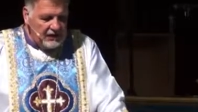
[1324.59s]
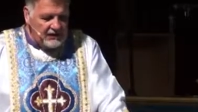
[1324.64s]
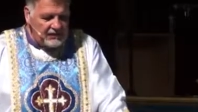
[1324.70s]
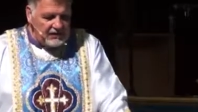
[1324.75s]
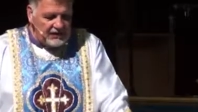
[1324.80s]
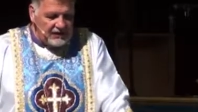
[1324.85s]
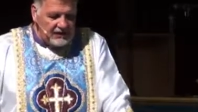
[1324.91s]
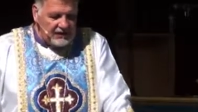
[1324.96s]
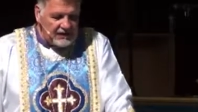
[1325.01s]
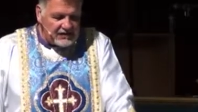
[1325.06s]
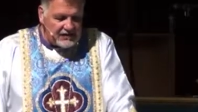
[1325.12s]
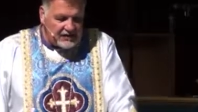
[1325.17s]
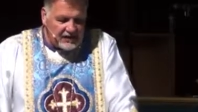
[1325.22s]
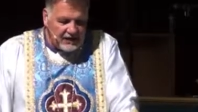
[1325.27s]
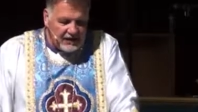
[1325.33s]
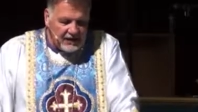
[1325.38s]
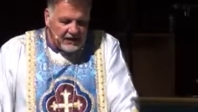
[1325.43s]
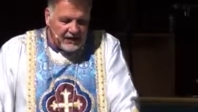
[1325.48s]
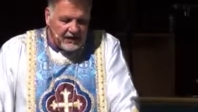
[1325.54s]
listen to this.
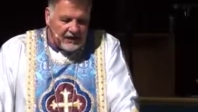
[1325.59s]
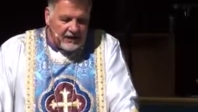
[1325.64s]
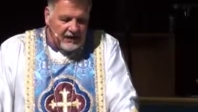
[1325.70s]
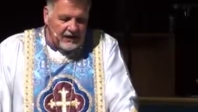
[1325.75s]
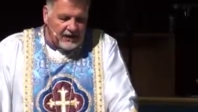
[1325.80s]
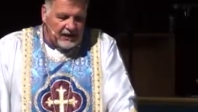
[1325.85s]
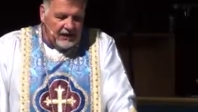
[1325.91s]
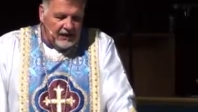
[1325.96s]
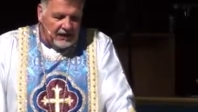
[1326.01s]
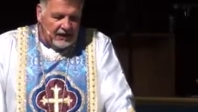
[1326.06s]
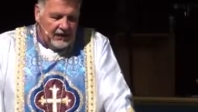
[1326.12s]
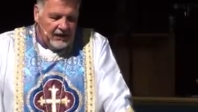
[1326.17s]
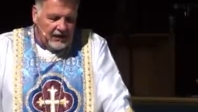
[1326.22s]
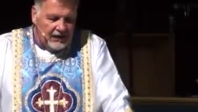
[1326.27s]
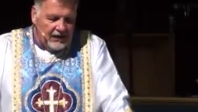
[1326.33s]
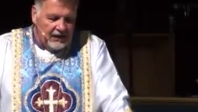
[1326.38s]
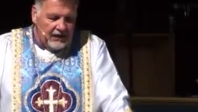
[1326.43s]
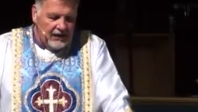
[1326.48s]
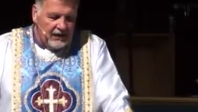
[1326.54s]

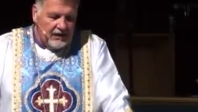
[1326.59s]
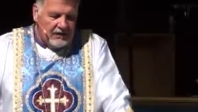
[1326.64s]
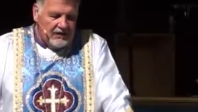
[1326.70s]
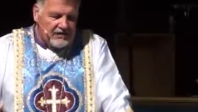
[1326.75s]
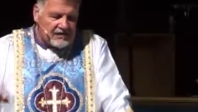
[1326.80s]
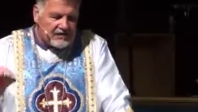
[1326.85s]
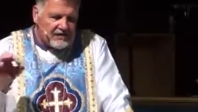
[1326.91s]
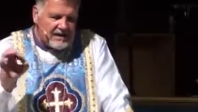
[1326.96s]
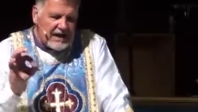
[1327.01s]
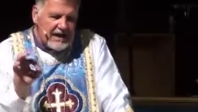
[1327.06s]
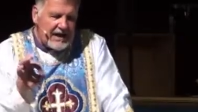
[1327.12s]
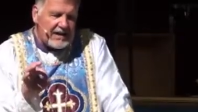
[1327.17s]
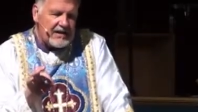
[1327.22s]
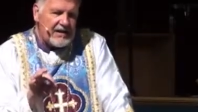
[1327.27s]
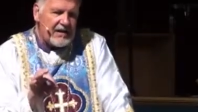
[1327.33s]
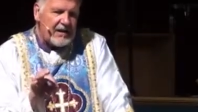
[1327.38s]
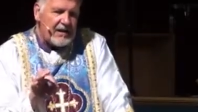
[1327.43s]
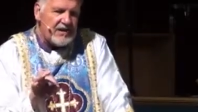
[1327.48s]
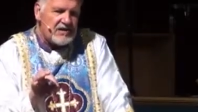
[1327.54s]

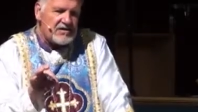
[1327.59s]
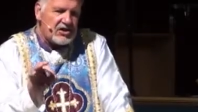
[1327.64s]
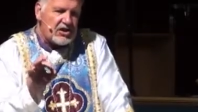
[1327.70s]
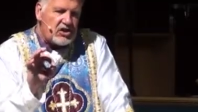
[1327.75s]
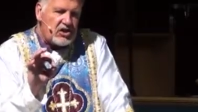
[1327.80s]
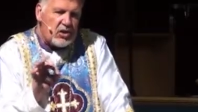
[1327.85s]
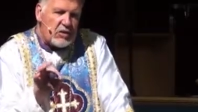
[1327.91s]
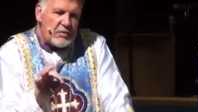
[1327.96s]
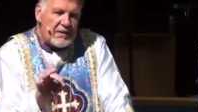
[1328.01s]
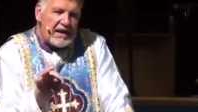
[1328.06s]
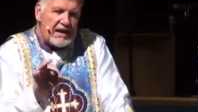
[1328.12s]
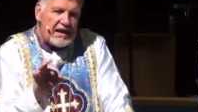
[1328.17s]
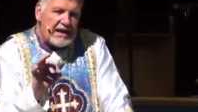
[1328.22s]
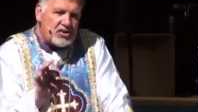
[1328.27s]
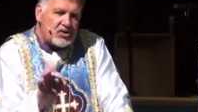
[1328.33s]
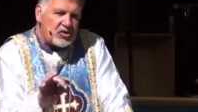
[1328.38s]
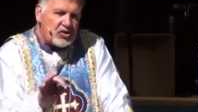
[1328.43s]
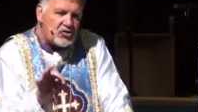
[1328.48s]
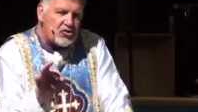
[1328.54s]
Sin is a human
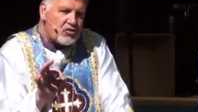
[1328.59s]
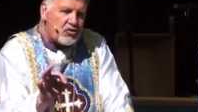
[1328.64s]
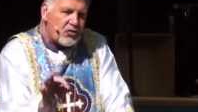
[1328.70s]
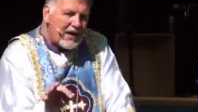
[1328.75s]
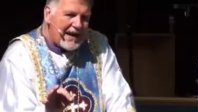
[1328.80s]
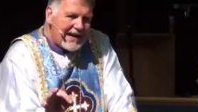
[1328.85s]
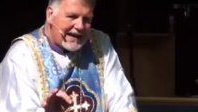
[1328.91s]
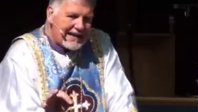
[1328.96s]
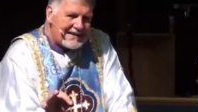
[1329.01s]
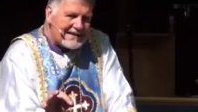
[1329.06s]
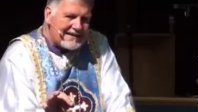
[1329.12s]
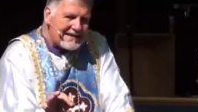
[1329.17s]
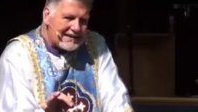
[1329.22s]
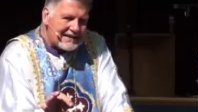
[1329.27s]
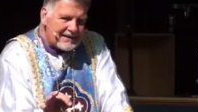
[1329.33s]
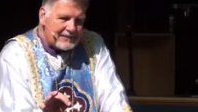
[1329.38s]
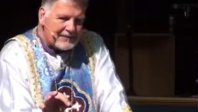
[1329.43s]
nature trait